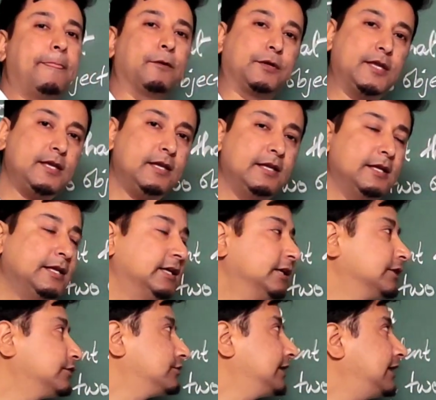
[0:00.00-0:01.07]

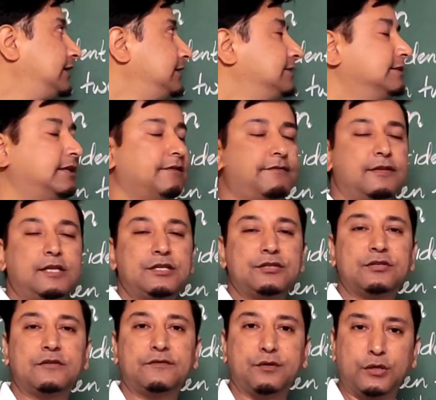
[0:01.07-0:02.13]
Okay, so that is the
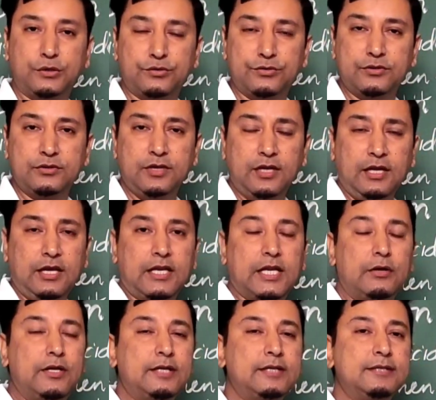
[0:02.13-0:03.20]
definition of collusion.
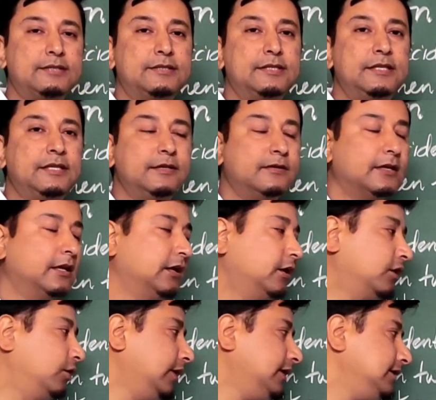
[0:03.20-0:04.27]
Now let us see
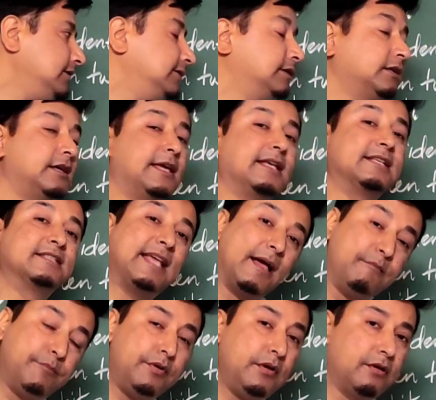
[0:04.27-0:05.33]
what is the
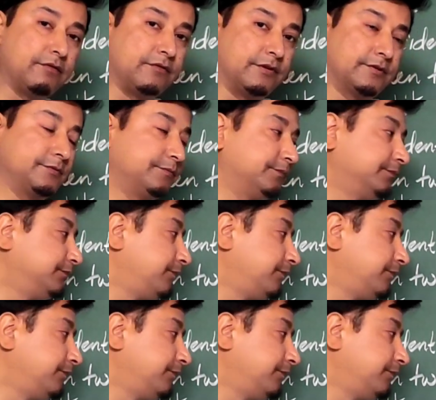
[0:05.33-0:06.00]
example of it.